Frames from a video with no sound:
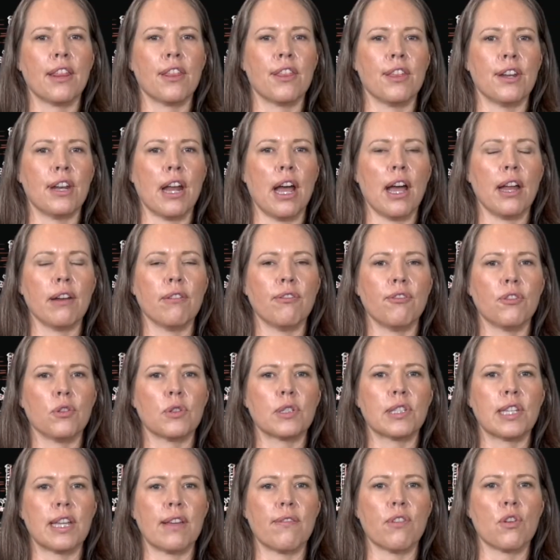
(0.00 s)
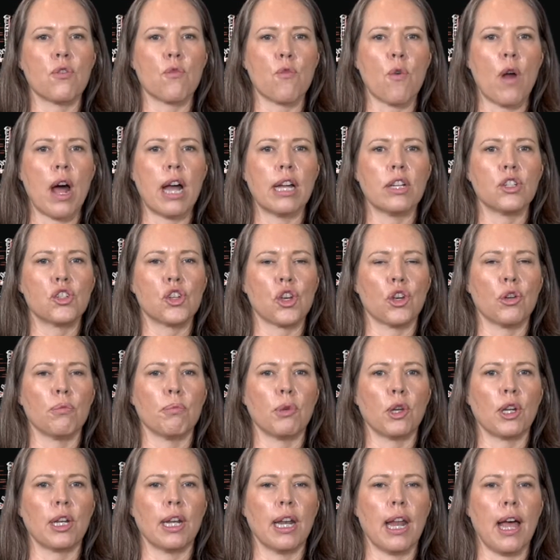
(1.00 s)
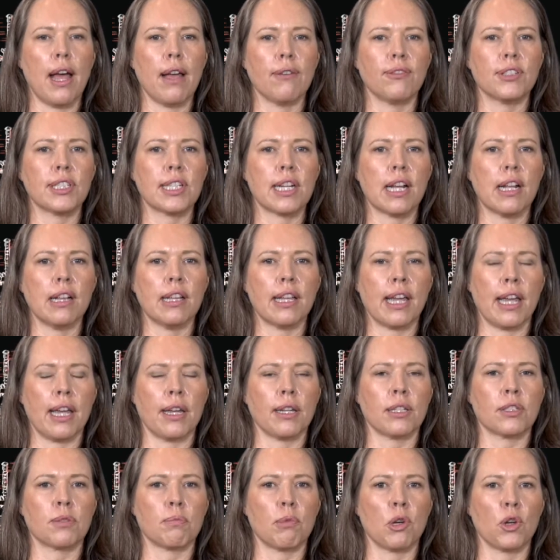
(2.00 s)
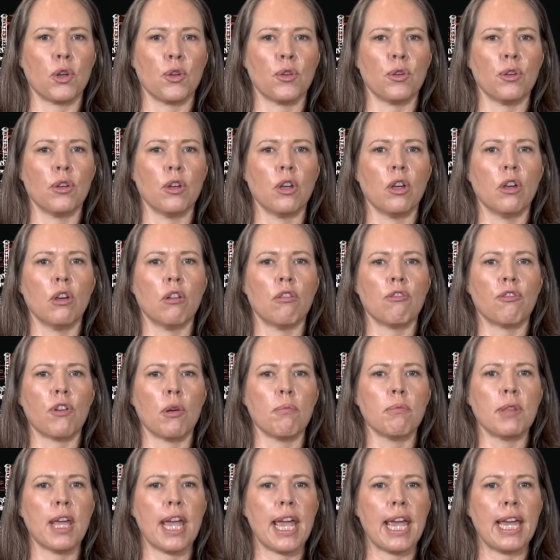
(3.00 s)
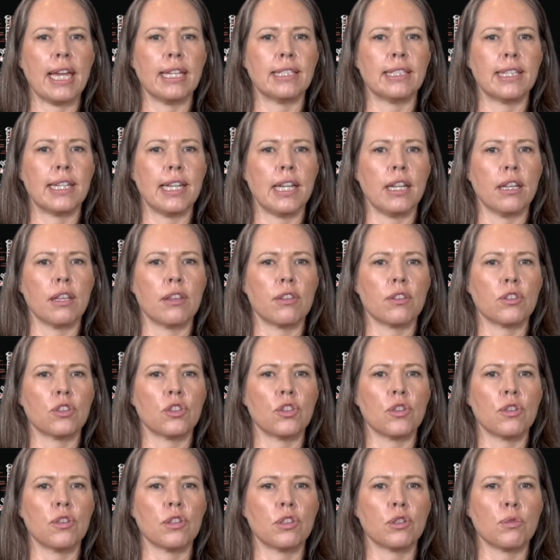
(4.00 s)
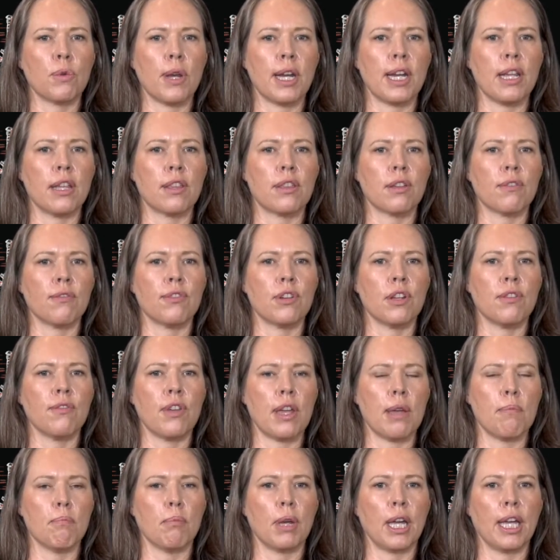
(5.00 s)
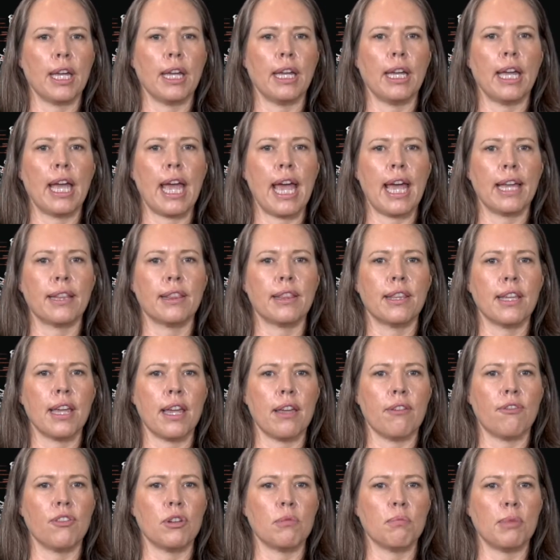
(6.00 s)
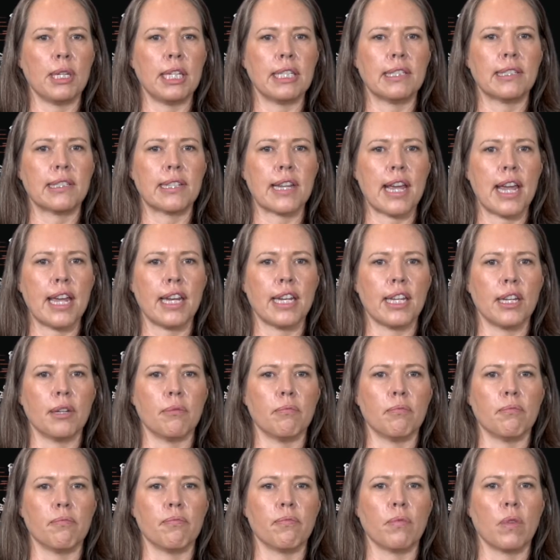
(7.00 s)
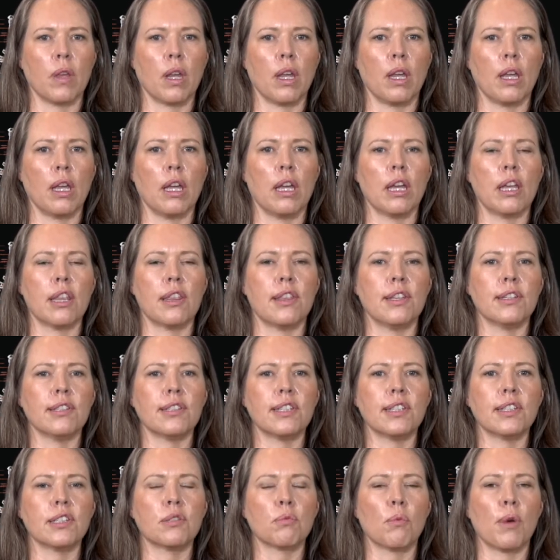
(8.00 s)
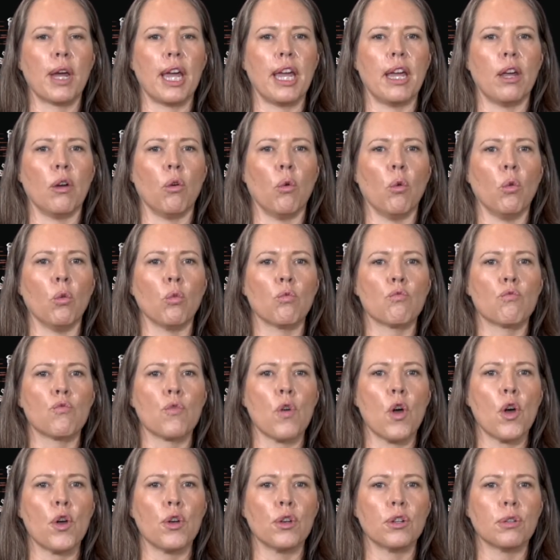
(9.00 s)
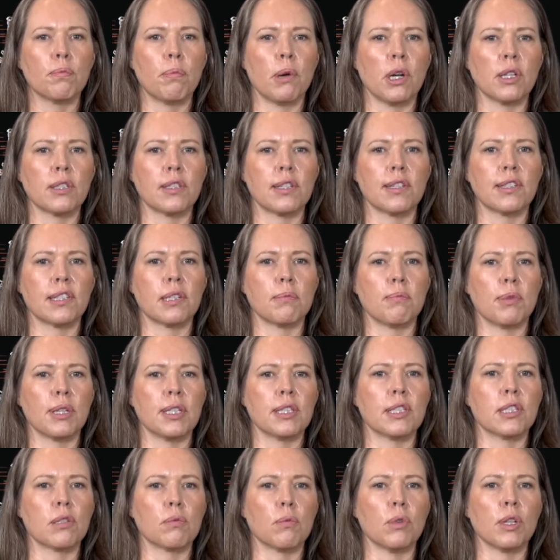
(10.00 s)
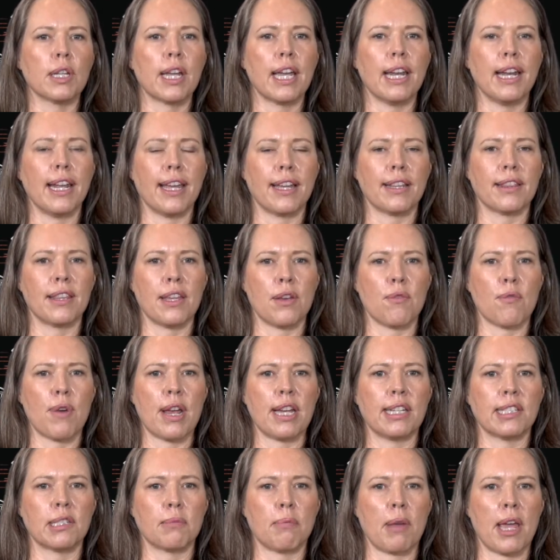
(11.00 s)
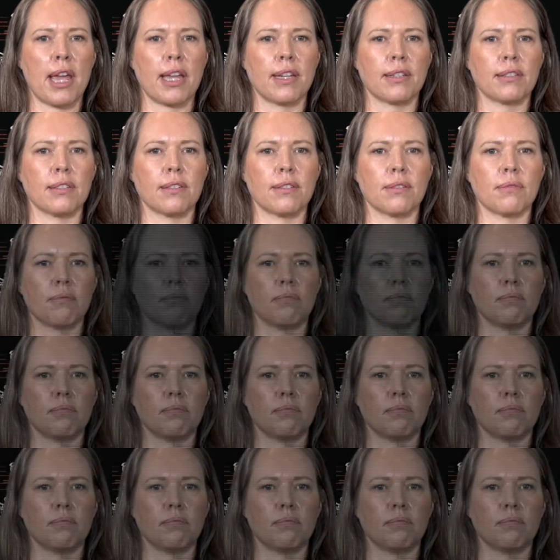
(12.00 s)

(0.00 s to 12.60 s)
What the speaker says: the 947 Ride Joburg Lifestyle Expo from the 18th to the 20th of November at the F&B Stadium. This is where all road participants will collect their race packs.